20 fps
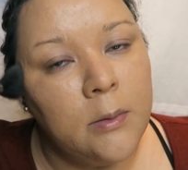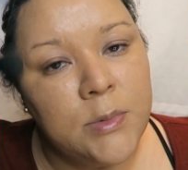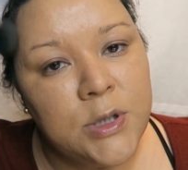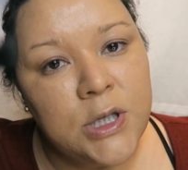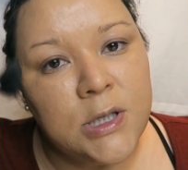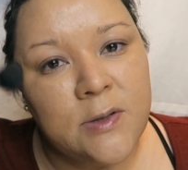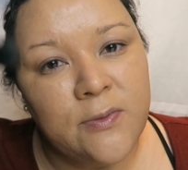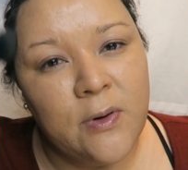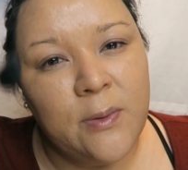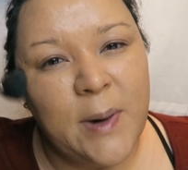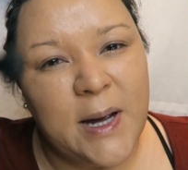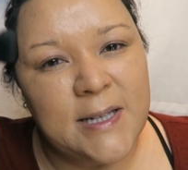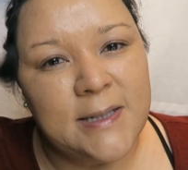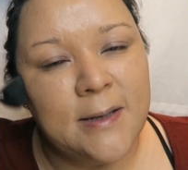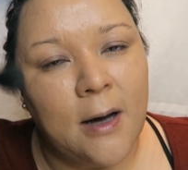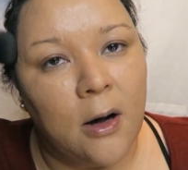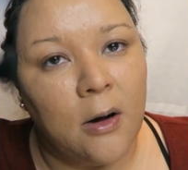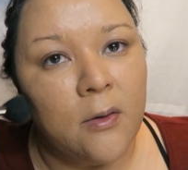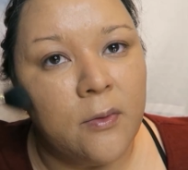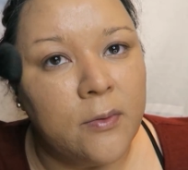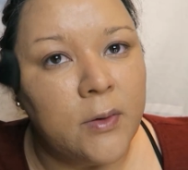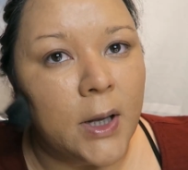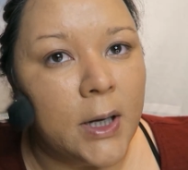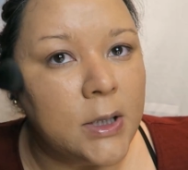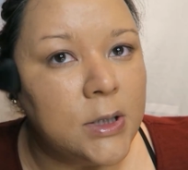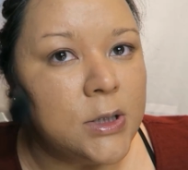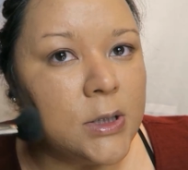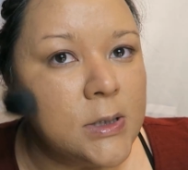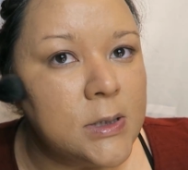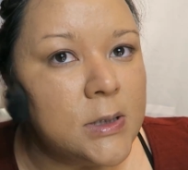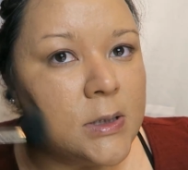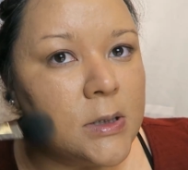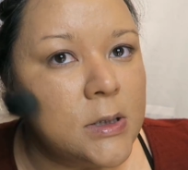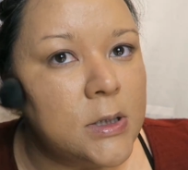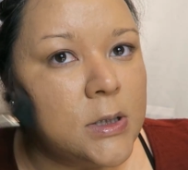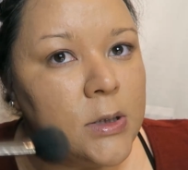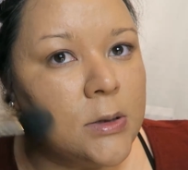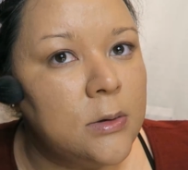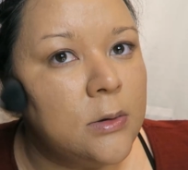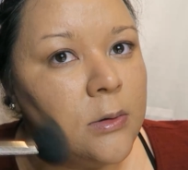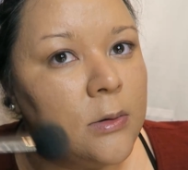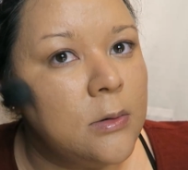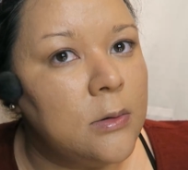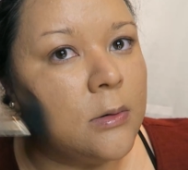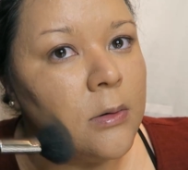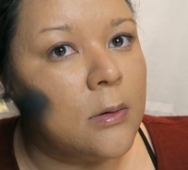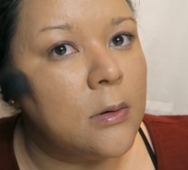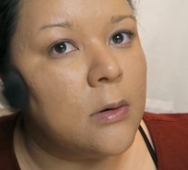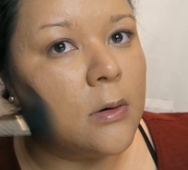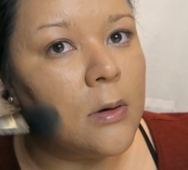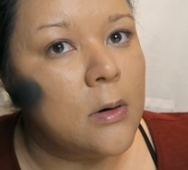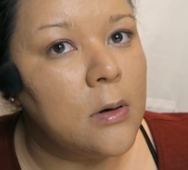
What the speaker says: Just for myself, like just to